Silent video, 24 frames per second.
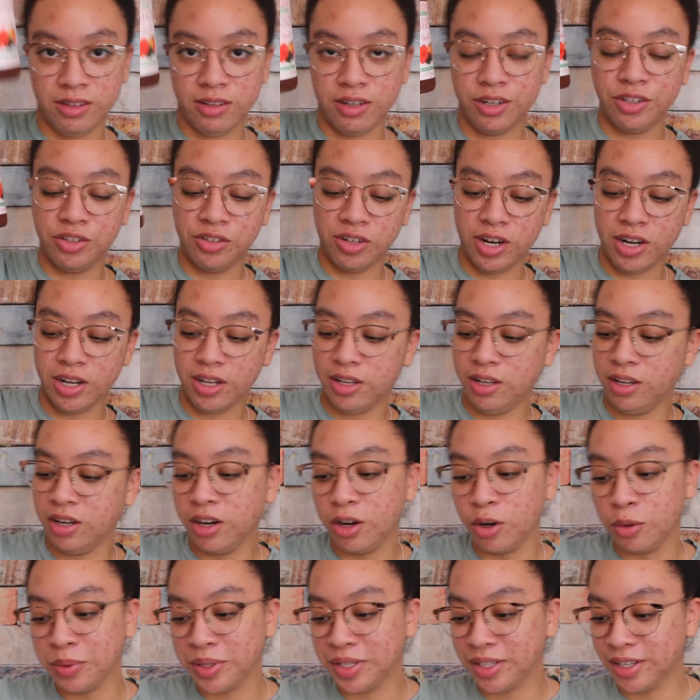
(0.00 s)
a drink, you
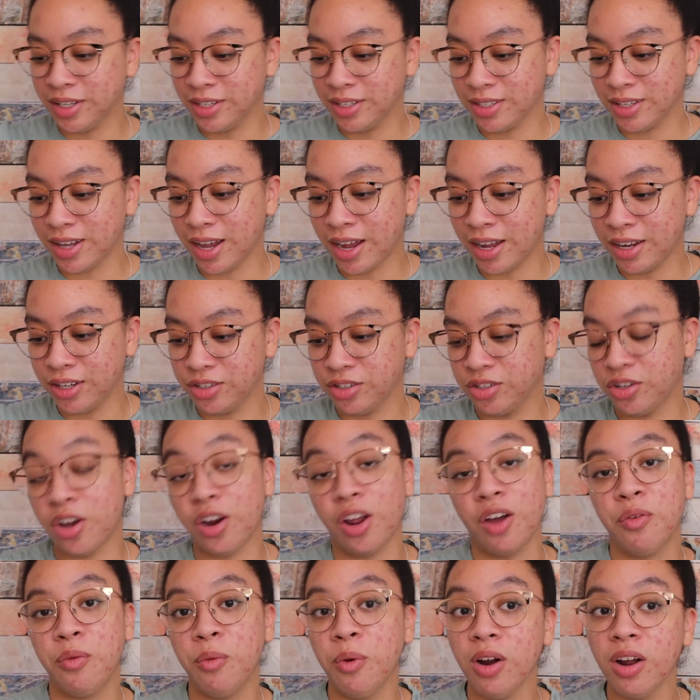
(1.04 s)
know, because I just
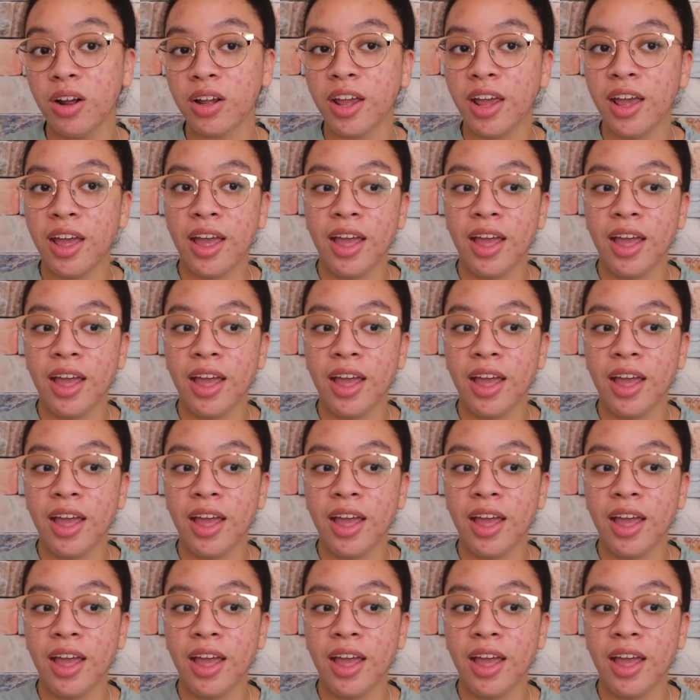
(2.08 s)
got off work